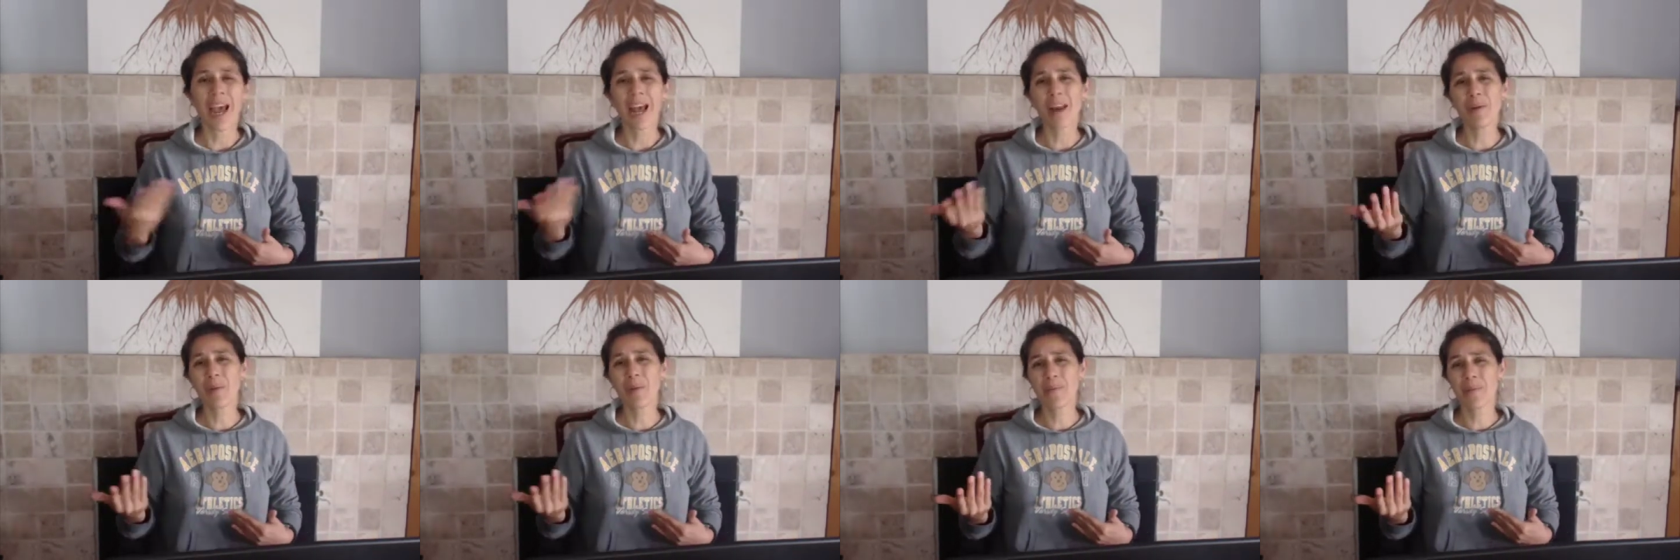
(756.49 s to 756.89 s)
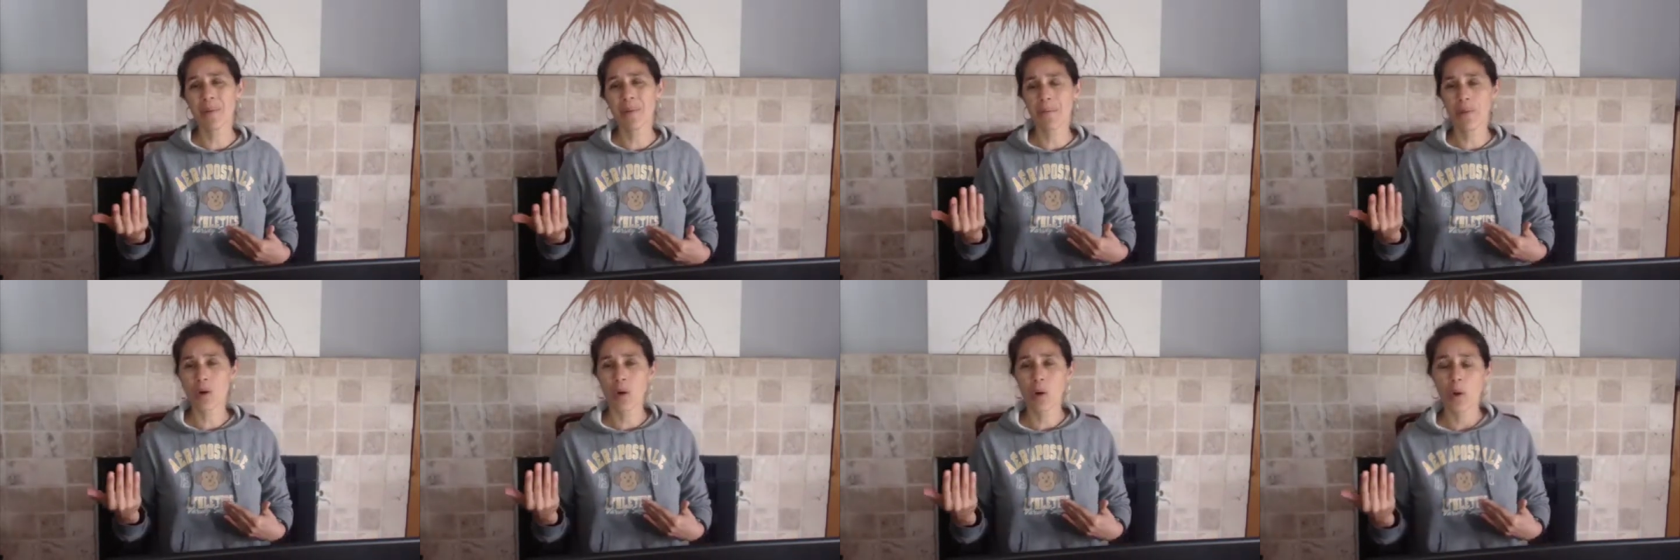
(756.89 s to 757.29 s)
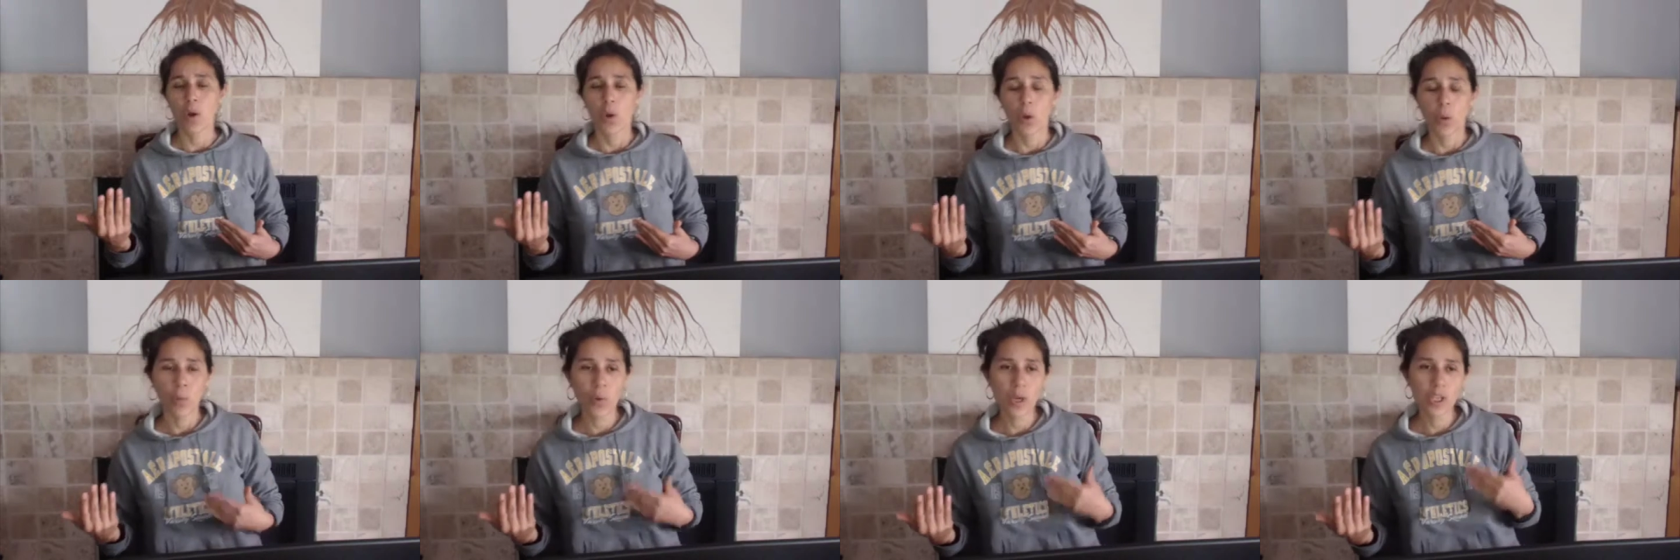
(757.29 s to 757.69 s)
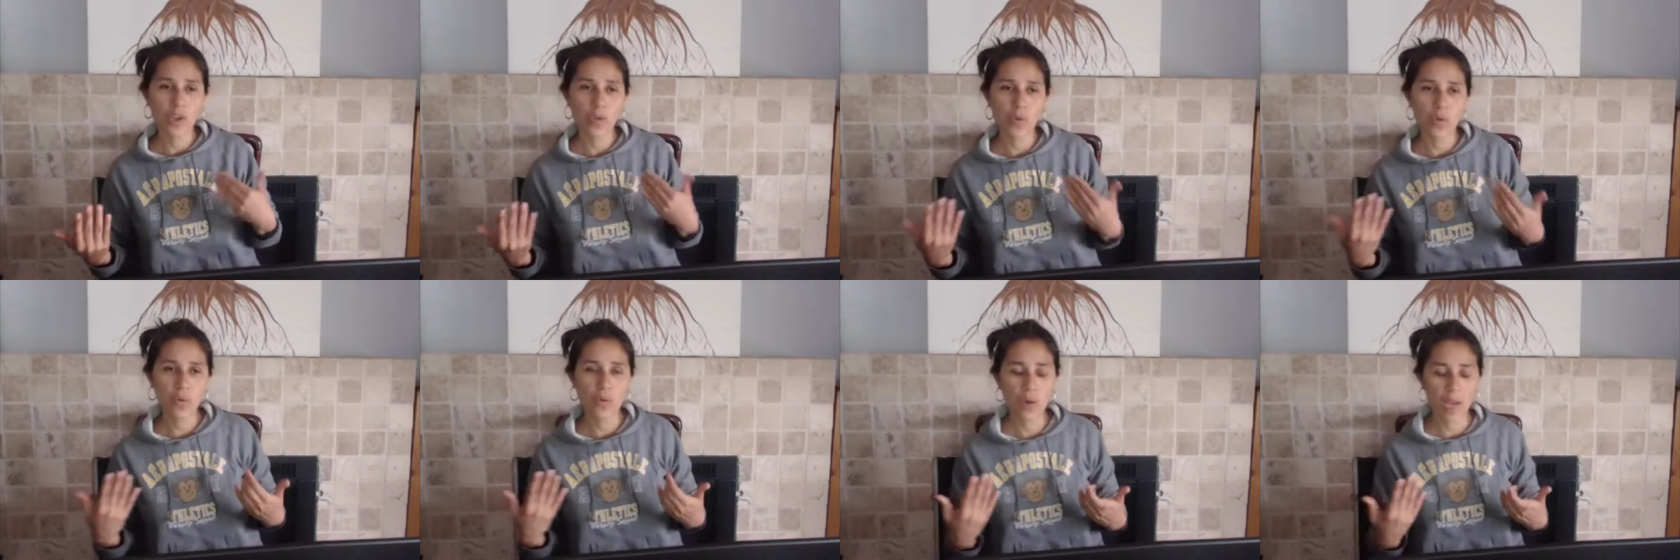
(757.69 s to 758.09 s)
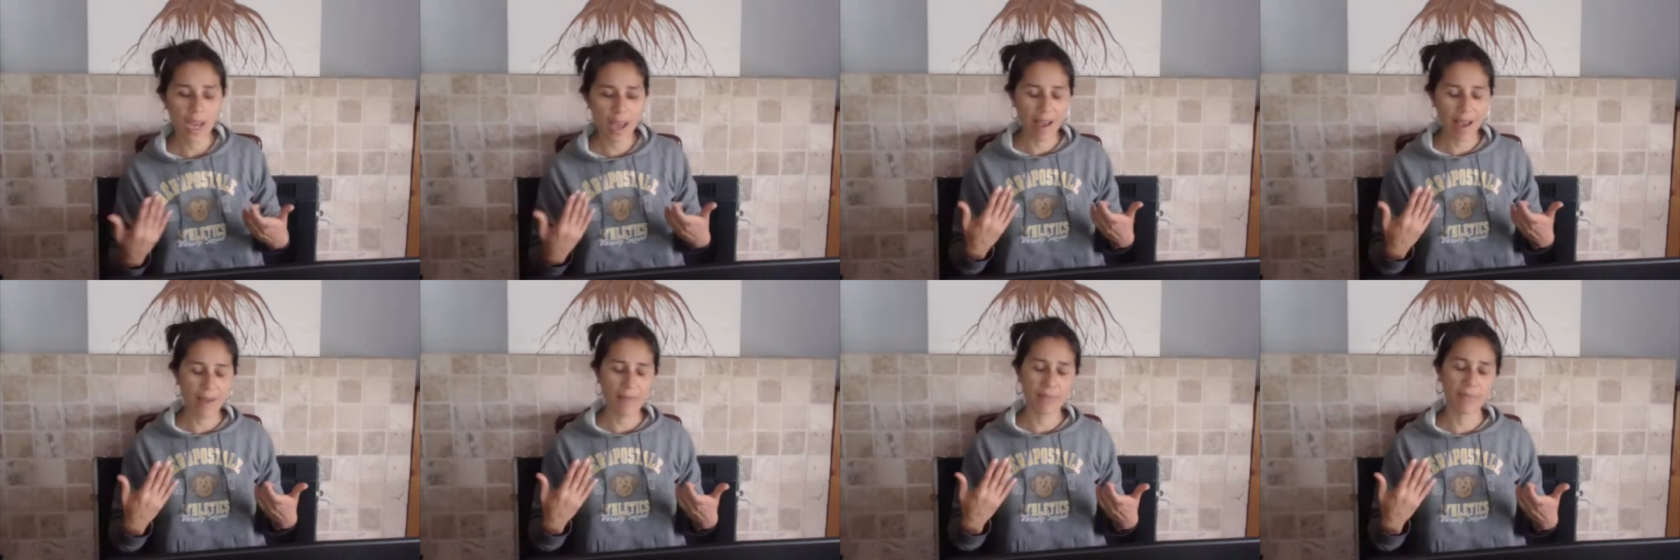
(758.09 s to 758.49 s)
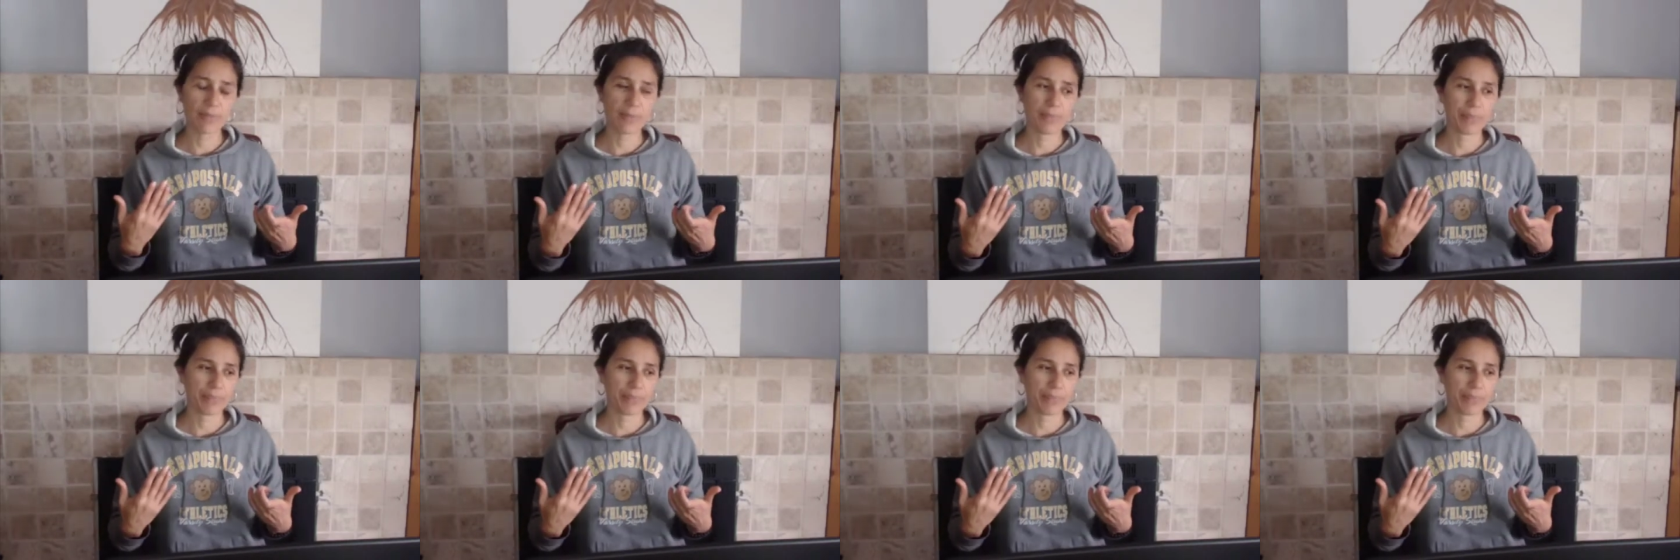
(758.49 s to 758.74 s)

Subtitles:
And remember, when you have